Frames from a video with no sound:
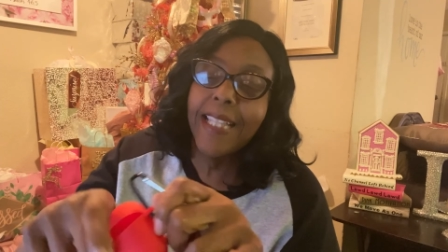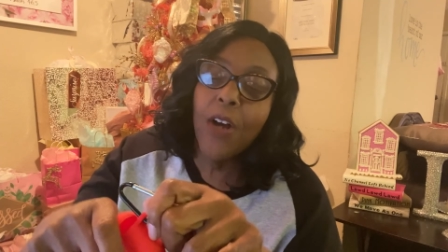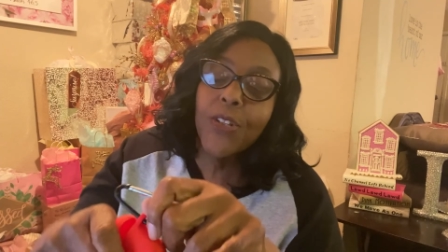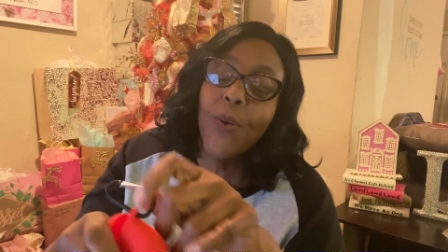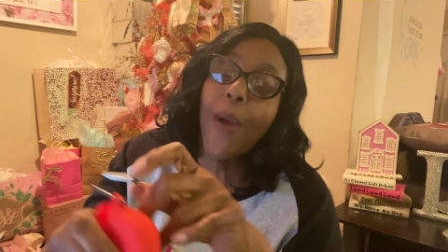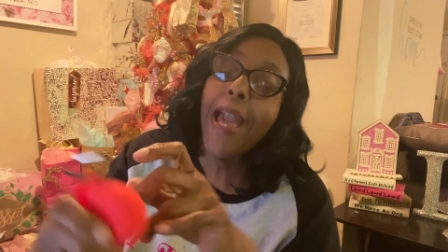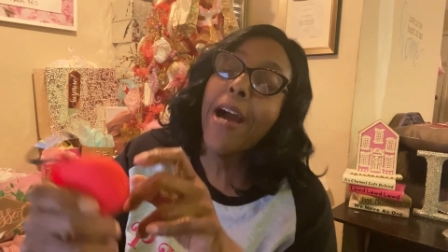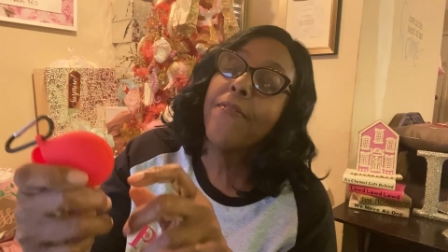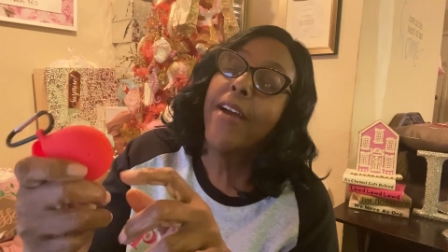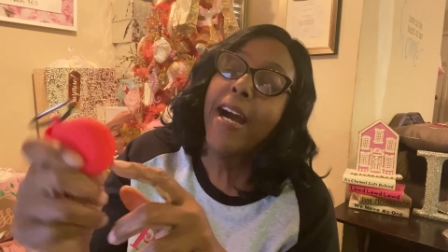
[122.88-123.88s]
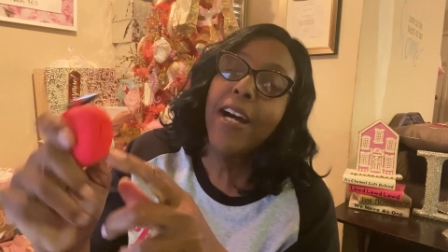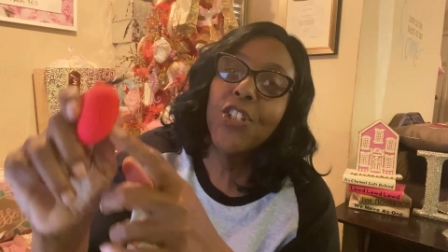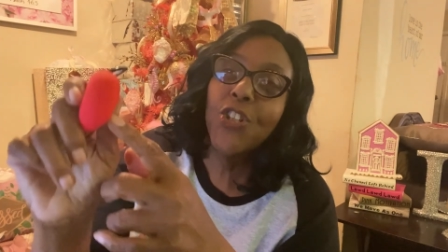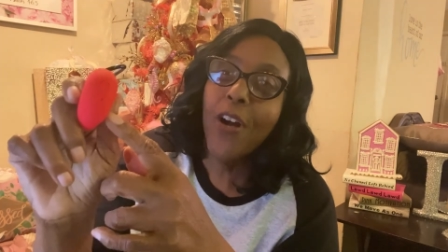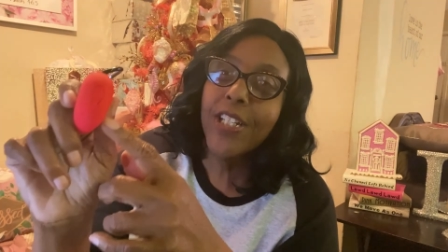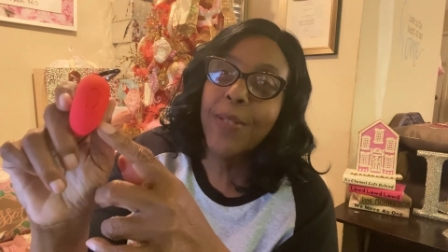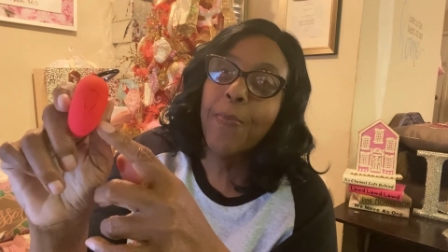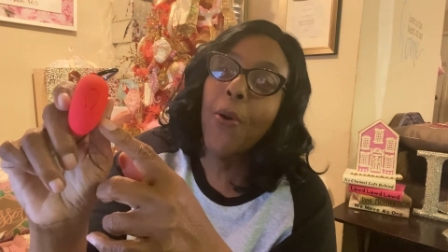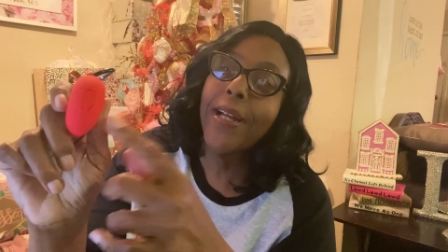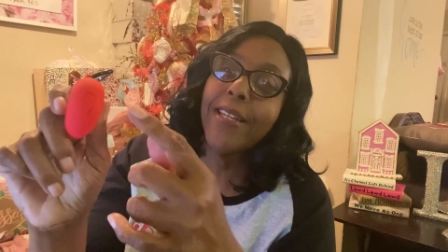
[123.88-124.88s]
it also have a charging
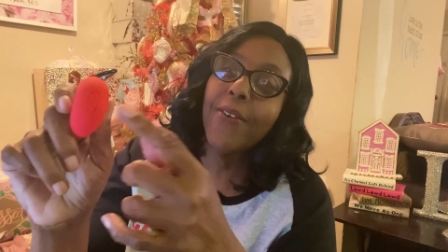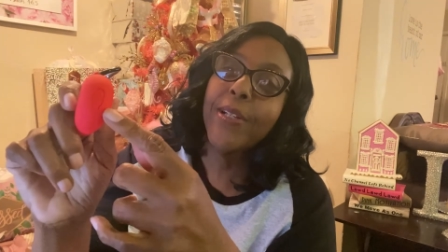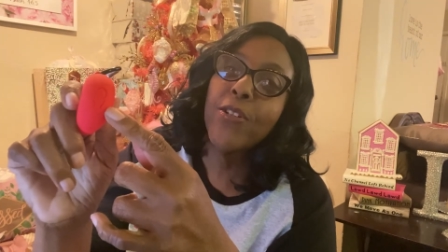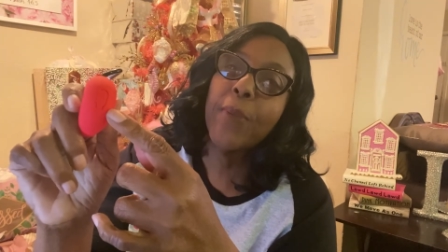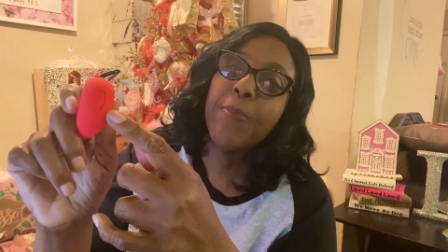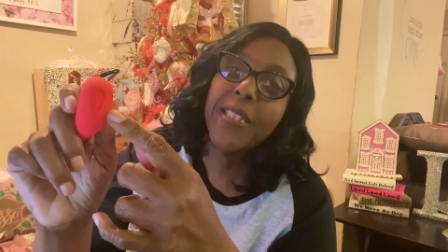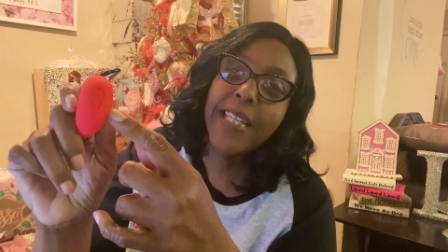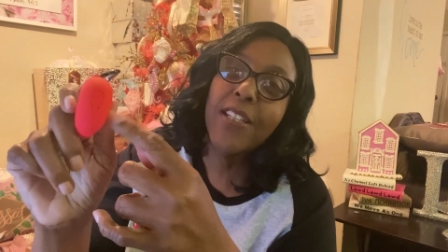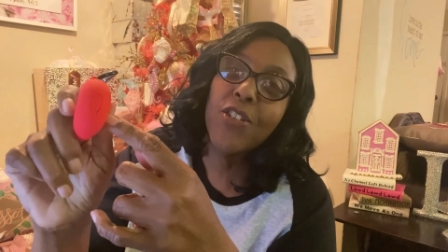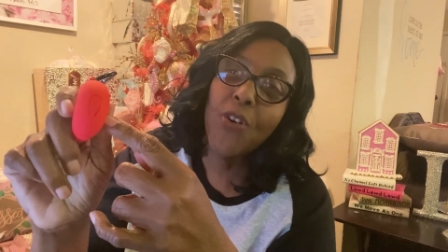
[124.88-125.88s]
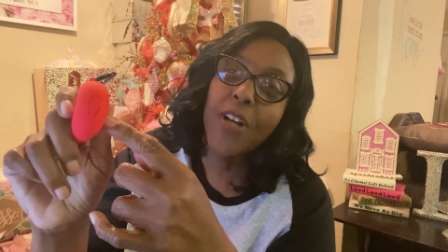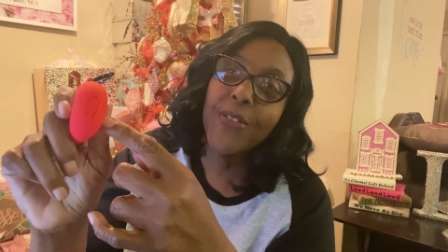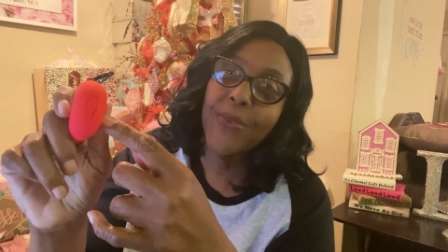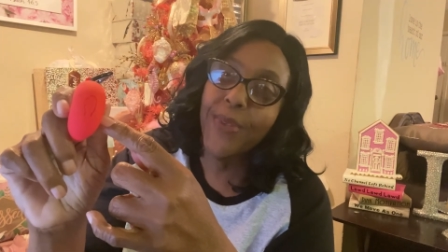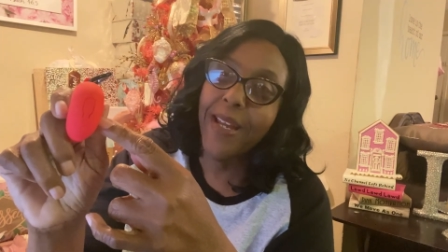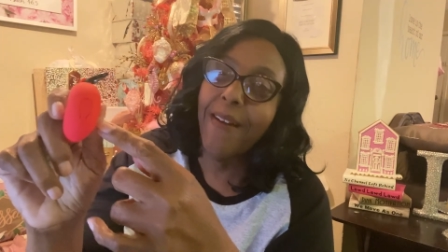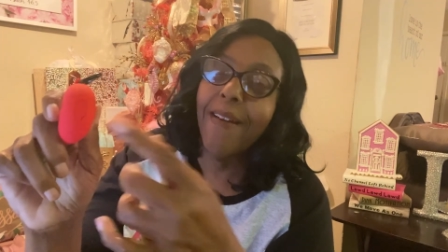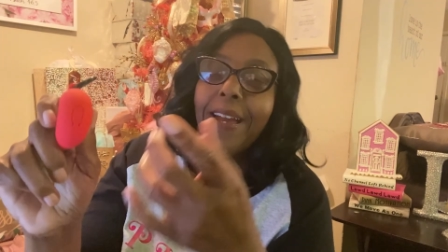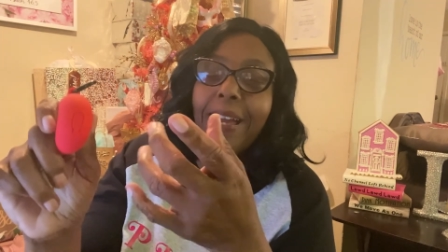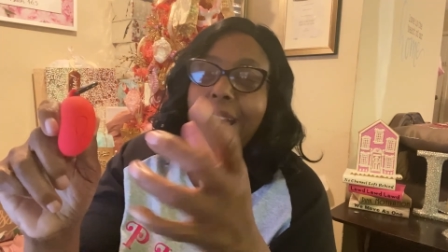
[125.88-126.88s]
part here where you can stick the charger through there
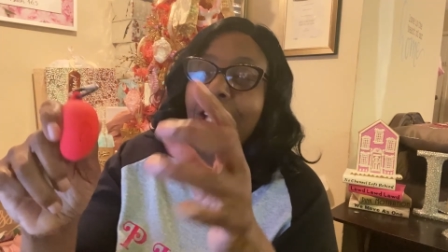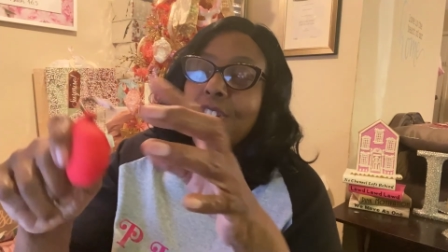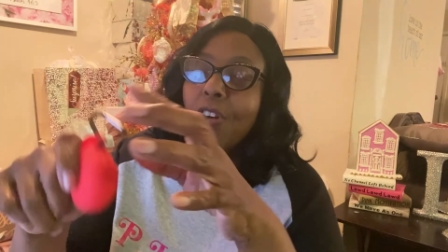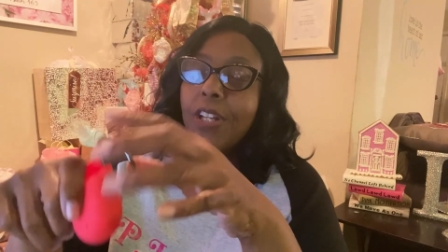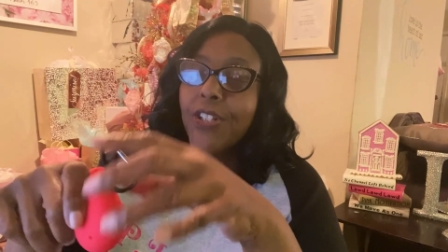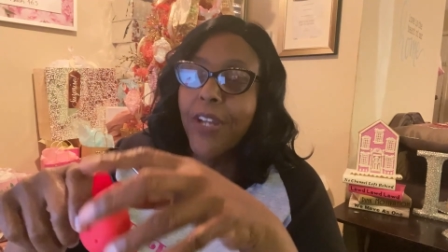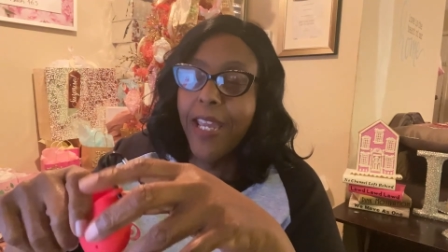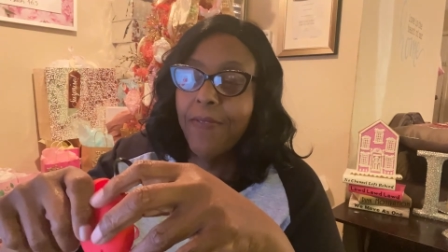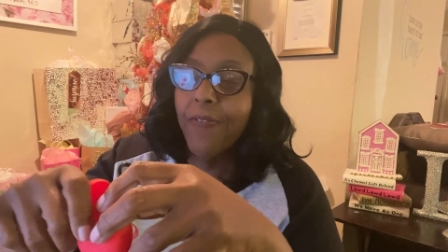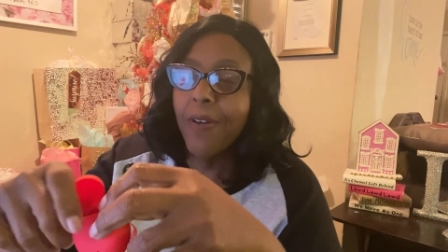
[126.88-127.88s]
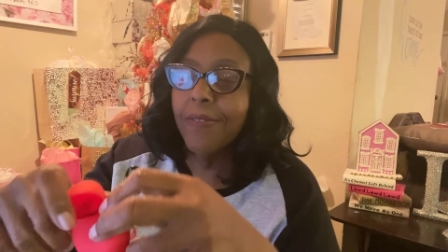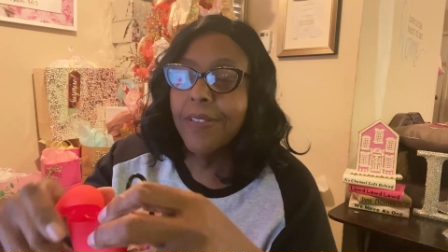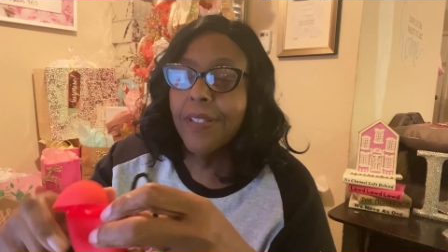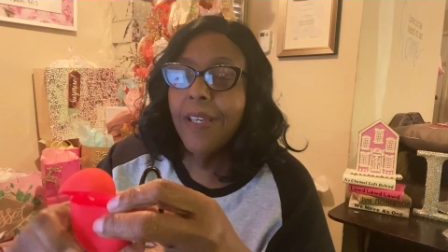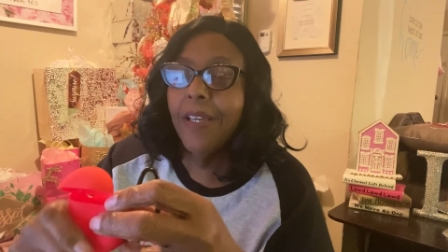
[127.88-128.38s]
and charge your headphones.